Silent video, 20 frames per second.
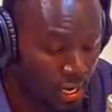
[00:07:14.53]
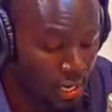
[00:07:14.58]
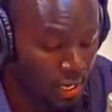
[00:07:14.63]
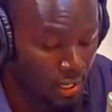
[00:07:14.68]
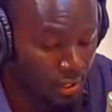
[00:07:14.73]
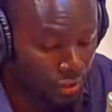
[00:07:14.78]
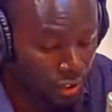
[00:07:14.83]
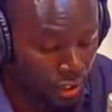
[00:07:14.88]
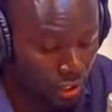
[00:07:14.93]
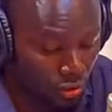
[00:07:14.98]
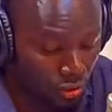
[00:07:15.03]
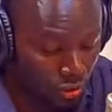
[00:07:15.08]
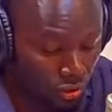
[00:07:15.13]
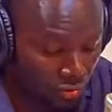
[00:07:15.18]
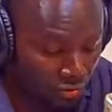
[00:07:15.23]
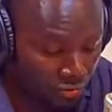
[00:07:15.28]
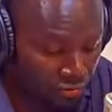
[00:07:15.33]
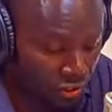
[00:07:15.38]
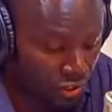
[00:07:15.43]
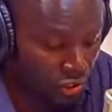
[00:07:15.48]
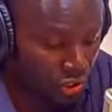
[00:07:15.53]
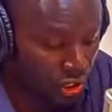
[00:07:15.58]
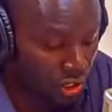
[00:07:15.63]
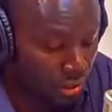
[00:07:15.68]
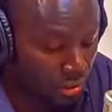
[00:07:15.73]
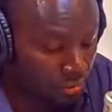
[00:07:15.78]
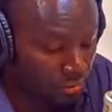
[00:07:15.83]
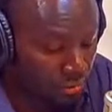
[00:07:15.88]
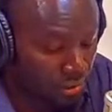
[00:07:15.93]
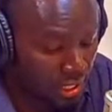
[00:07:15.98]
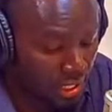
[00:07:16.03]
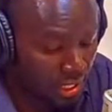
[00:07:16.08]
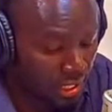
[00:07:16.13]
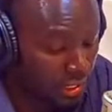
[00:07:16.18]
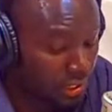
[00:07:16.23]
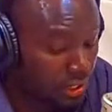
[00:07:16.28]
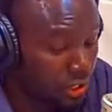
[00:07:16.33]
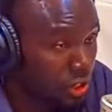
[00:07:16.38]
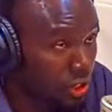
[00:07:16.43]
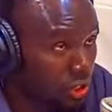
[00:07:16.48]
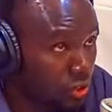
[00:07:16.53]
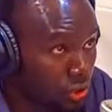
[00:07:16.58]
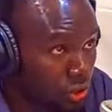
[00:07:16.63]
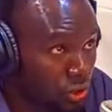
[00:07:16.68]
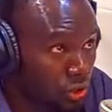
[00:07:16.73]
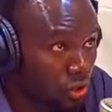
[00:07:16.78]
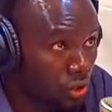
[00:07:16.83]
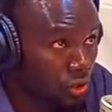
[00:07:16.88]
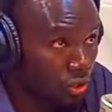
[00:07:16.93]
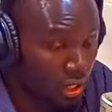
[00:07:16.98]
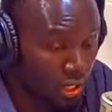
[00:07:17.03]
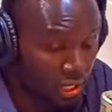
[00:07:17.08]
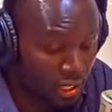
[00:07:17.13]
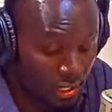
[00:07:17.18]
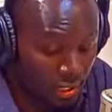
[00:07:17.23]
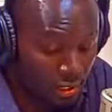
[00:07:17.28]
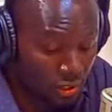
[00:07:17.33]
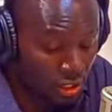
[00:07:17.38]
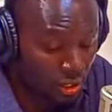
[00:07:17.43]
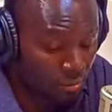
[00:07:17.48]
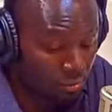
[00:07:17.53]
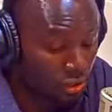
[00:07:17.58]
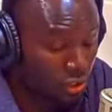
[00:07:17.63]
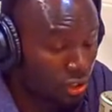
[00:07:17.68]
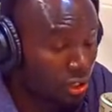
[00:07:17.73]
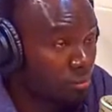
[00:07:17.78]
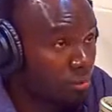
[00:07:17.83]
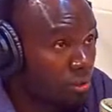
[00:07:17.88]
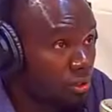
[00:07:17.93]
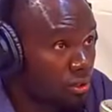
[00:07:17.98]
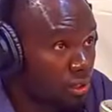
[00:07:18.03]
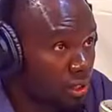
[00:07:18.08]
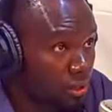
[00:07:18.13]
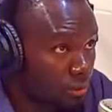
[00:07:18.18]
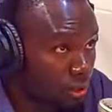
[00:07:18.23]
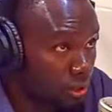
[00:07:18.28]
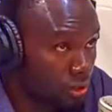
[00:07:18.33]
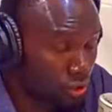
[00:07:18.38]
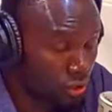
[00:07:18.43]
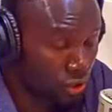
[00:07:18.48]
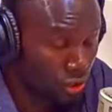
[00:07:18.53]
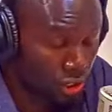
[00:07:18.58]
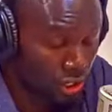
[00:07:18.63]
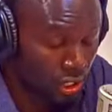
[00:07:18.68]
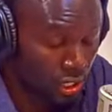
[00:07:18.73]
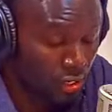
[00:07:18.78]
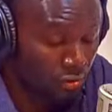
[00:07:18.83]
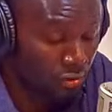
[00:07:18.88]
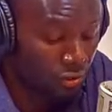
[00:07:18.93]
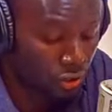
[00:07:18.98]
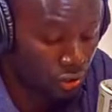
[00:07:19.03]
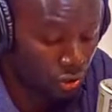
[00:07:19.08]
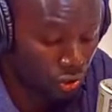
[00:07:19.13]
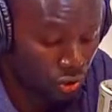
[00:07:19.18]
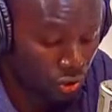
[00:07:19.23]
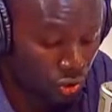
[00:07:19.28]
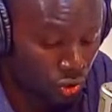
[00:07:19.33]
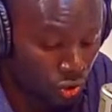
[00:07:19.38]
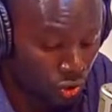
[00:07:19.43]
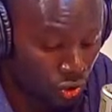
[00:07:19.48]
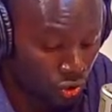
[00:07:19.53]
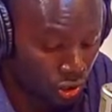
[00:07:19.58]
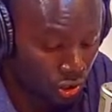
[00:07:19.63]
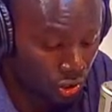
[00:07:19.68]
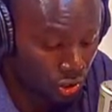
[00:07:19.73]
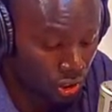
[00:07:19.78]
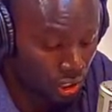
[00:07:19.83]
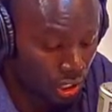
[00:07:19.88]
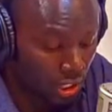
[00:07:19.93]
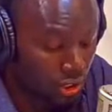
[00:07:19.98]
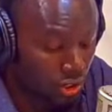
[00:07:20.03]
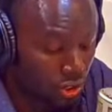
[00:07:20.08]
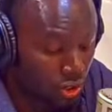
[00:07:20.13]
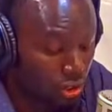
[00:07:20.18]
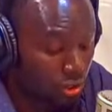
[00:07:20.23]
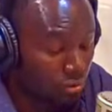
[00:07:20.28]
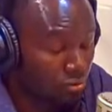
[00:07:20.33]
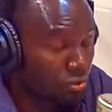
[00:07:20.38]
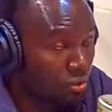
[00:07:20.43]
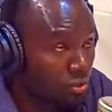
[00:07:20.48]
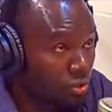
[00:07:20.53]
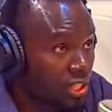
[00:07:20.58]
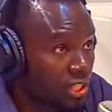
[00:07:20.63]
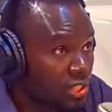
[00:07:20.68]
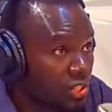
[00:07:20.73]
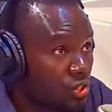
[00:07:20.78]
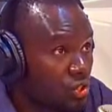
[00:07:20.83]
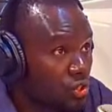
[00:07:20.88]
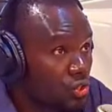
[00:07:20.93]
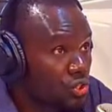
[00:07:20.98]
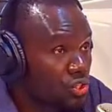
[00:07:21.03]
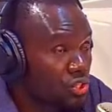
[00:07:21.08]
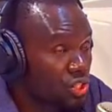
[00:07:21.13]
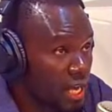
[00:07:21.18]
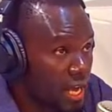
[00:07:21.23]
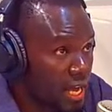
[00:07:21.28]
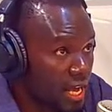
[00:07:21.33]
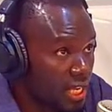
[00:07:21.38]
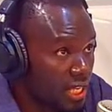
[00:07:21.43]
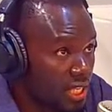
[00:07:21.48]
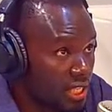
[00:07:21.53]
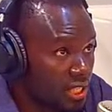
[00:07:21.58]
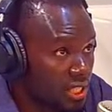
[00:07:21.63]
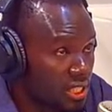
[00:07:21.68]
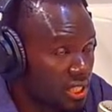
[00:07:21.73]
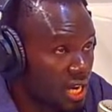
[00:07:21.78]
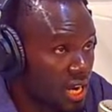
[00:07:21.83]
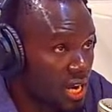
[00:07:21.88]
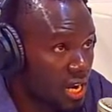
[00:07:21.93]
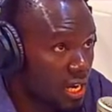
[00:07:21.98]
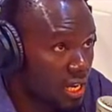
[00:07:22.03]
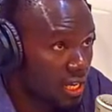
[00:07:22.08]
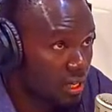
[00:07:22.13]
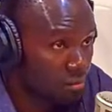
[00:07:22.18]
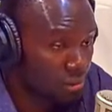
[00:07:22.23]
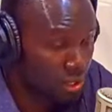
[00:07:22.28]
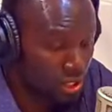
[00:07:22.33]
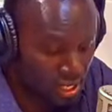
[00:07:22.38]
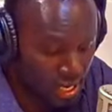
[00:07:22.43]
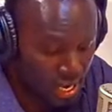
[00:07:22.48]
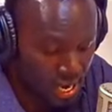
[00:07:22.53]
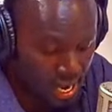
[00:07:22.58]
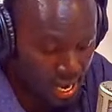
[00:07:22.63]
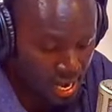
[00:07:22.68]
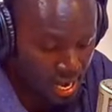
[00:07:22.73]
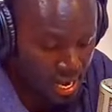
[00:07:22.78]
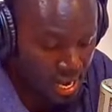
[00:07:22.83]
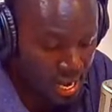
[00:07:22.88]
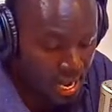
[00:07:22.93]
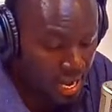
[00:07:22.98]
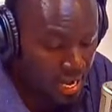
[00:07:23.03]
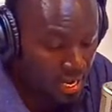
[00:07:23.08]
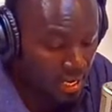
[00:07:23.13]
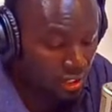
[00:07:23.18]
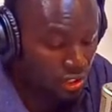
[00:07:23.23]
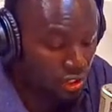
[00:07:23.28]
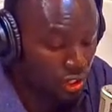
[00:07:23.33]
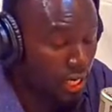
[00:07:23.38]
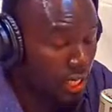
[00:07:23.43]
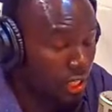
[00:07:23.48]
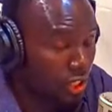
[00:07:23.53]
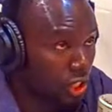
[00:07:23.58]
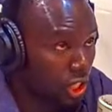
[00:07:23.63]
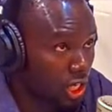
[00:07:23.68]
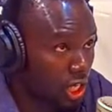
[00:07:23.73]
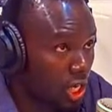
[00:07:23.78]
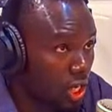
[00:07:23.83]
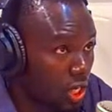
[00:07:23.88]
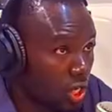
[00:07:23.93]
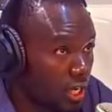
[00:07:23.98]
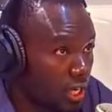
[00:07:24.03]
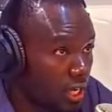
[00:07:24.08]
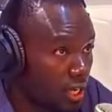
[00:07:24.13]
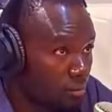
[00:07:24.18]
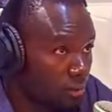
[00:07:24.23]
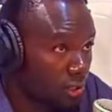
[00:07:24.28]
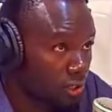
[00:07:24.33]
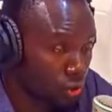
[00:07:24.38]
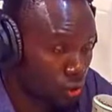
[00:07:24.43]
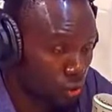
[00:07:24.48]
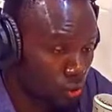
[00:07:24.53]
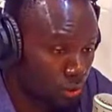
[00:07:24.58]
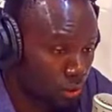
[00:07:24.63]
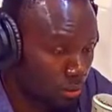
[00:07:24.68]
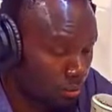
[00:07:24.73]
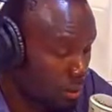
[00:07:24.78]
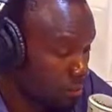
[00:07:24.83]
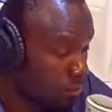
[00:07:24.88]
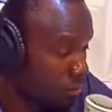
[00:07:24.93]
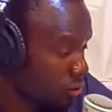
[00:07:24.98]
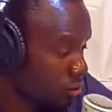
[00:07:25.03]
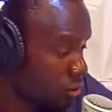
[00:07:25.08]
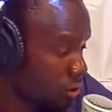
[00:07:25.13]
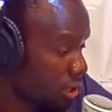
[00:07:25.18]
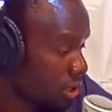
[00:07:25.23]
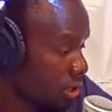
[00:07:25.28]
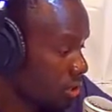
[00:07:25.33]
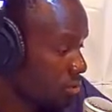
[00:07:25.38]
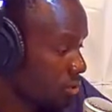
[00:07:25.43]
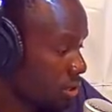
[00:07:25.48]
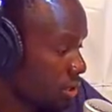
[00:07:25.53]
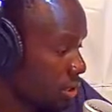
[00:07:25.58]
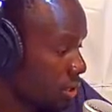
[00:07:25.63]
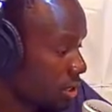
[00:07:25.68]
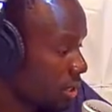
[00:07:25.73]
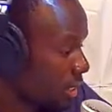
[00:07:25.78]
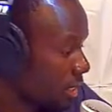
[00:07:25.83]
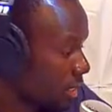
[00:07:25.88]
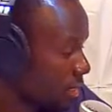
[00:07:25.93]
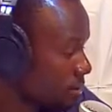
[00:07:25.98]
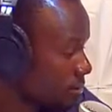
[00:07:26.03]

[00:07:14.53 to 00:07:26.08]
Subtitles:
You can also visit our website and listen to us online at www.iRadio.org. Stay tuned for the news in Arabic at 8 o'clock. I'm Lasuba Memo. Thanks for listening.